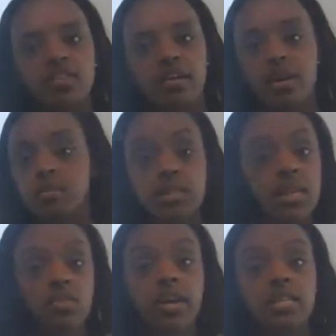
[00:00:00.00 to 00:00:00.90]
outcomes.
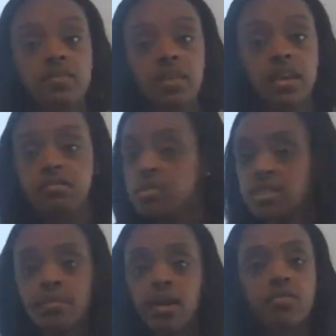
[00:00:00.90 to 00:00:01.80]
Think creatively.
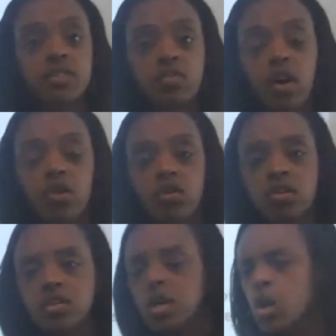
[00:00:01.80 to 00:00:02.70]
Doesn't matter if it's right or
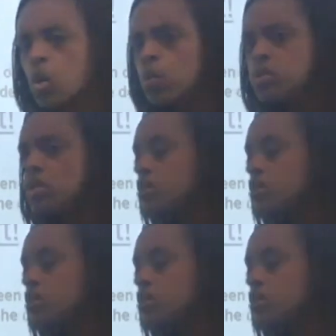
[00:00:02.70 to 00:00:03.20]
wrong. What do you